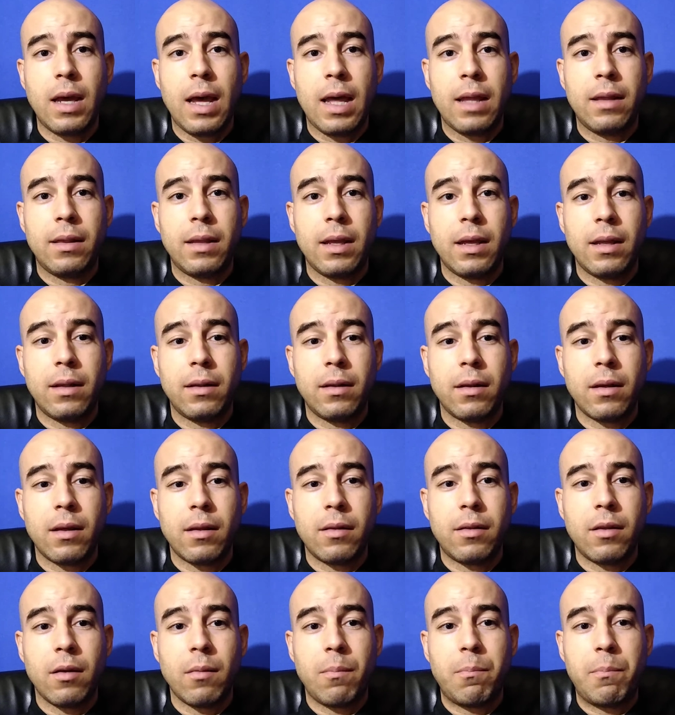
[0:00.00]
and then
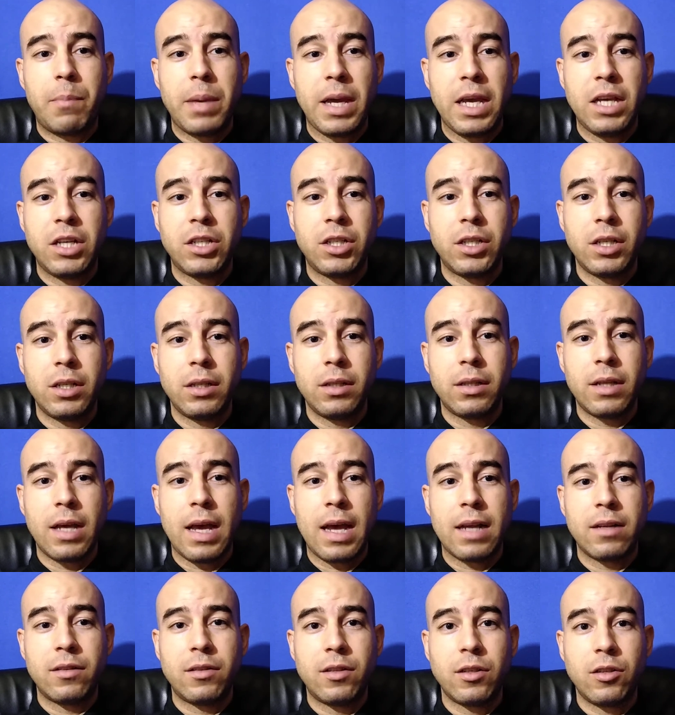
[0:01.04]
the patient
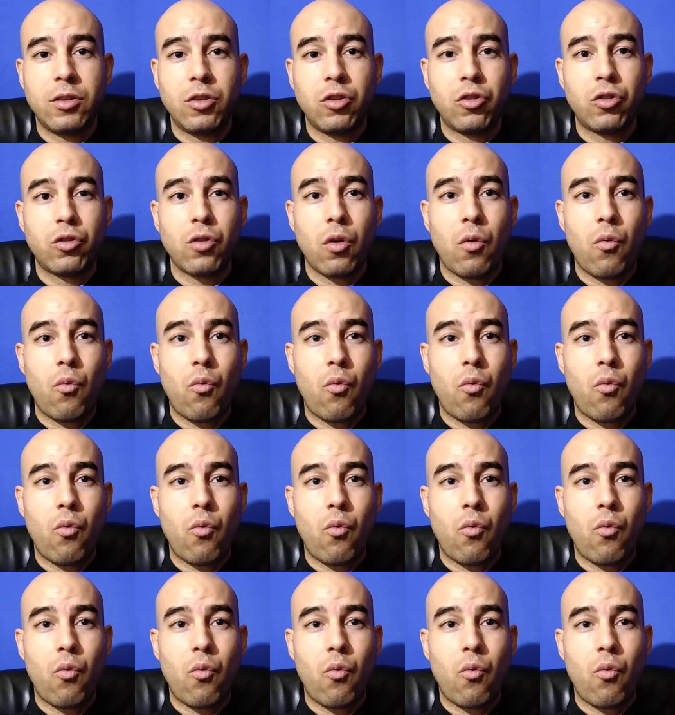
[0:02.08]
answers